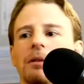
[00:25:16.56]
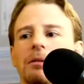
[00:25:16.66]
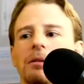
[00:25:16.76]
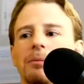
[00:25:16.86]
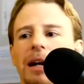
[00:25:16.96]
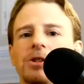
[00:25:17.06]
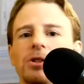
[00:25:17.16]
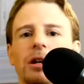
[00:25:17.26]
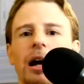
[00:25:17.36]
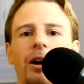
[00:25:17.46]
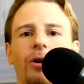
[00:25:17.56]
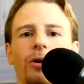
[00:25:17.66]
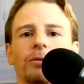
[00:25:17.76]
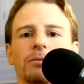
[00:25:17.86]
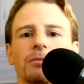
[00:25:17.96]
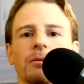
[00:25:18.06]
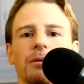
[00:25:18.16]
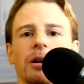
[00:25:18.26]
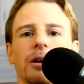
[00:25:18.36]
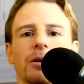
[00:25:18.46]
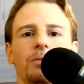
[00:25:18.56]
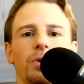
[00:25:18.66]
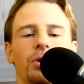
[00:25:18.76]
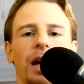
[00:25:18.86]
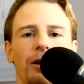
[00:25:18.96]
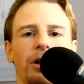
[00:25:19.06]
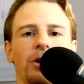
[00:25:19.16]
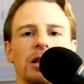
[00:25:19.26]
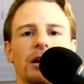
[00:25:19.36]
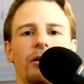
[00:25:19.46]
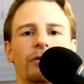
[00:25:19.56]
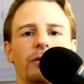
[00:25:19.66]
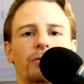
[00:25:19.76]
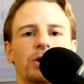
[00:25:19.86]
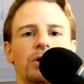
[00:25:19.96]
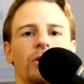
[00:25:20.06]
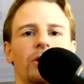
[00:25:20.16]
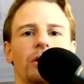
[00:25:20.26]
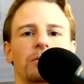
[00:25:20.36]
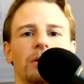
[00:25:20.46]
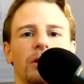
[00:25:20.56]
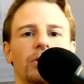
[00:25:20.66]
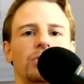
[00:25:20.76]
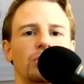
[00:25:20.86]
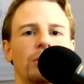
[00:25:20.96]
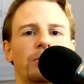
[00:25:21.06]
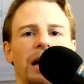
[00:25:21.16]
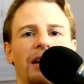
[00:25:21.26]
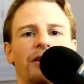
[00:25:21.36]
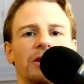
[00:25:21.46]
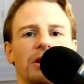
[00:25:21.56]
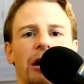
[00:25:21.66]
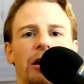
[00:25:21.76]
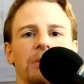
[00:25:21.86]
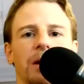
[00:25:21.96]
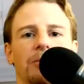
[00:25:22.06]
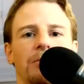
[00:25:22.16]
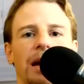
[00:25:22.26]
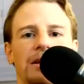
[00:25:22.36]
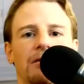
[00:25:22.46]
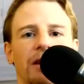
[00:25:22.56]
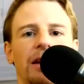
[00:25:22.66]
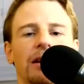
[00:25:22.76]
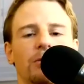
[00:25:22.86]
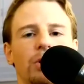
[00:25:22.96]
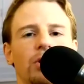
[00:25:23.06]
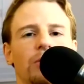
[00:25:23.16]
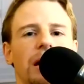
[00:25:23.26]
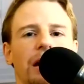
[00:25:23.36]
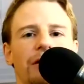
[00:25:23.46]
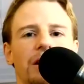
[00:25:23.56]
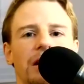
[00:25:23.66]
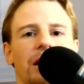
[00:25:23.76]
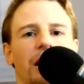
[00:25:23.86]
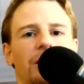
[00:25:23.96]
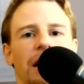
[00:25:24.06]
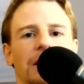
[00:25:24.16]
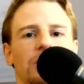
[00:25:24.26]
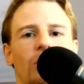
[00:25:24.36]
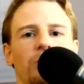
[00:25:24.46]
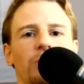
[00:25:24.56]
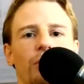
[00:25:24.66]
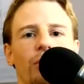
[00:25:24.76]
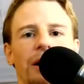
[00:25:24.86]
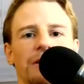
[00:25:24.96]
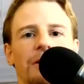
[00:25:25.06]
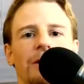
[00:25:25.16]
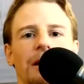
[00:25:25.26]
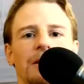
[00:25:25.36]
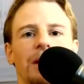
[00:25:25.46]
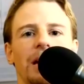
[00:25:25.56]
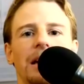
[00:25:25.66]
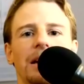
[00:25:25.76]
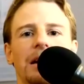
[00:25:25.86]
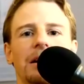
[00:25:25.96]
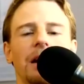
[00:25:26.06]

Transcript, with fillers: depends on how uh, you carry yourself and what your uh, consumer behaviors are um, as a vegan and what your behaviors are as an omnivore, as a as a meat eater,